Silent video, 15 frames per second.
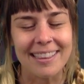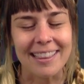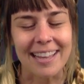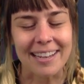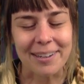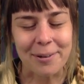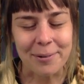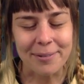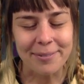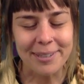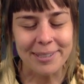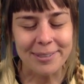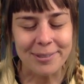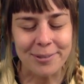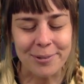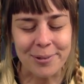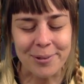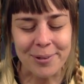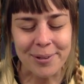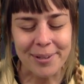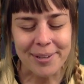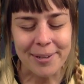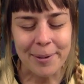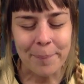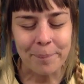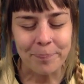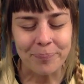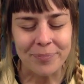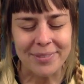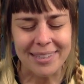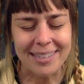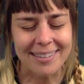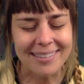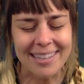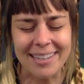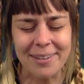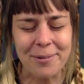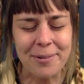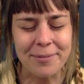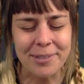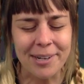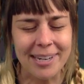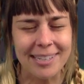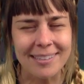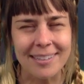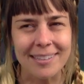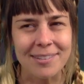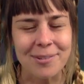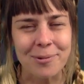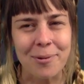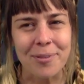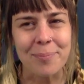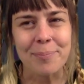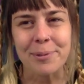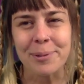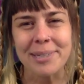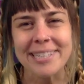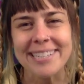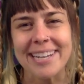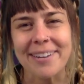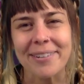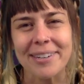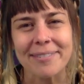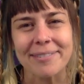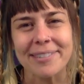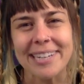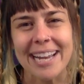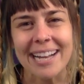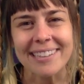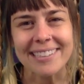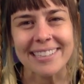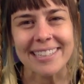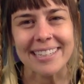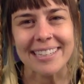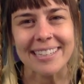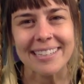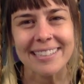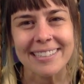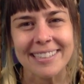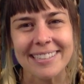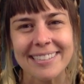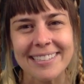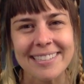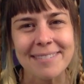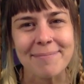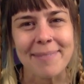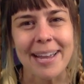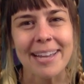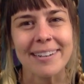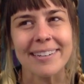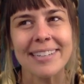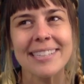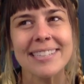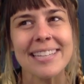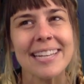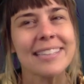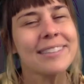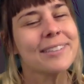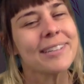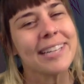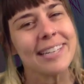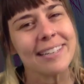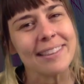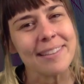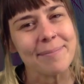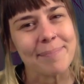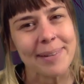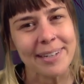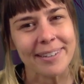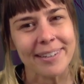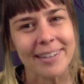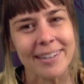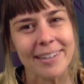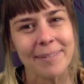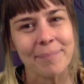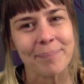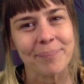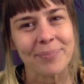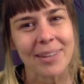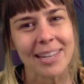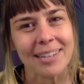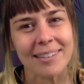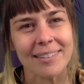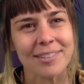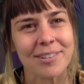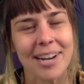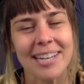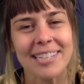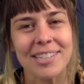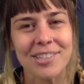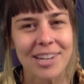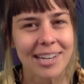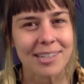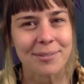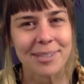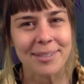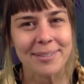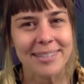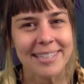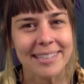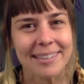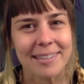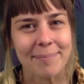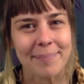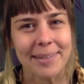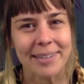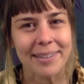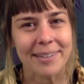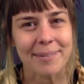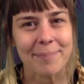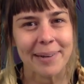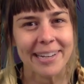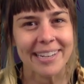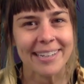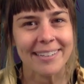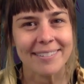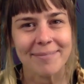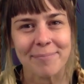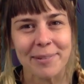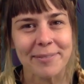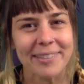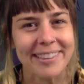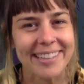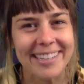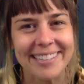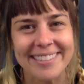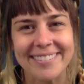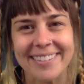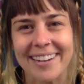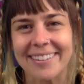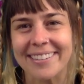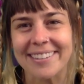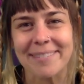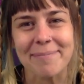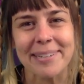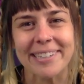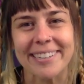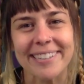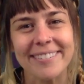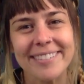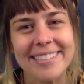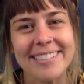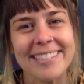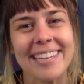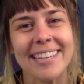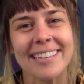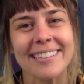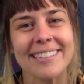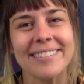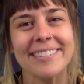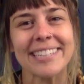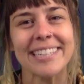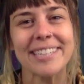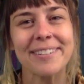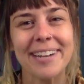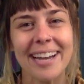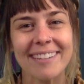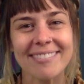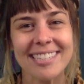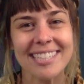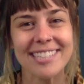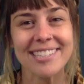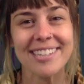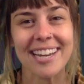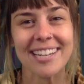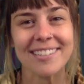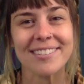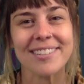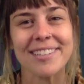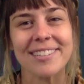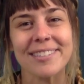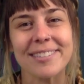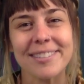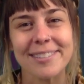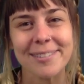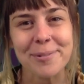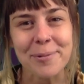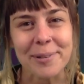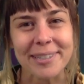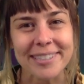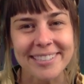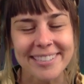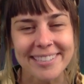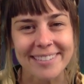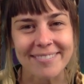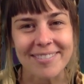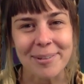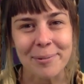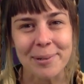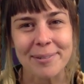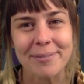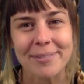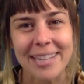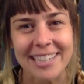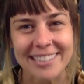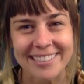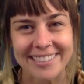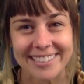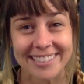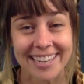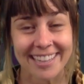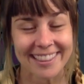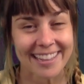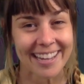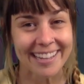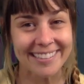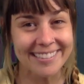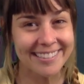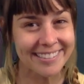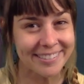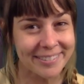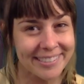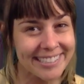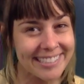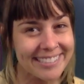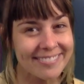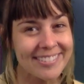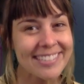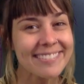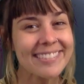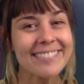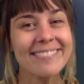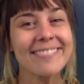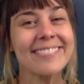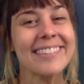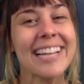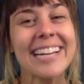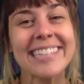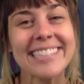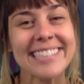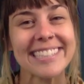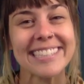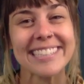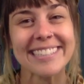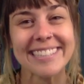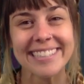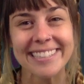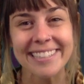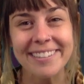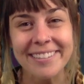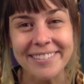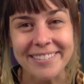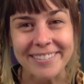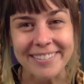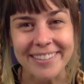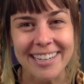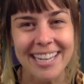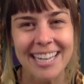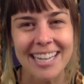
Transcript: Let go of control. Let go of trying to control the printout of reality. It doesn't matter. It's like looking in the mirror and trying to change what you see in the mirror by moving things around in the mirror. You just can't do it. You have to change the source of the reflection, and that source of the reflection is you.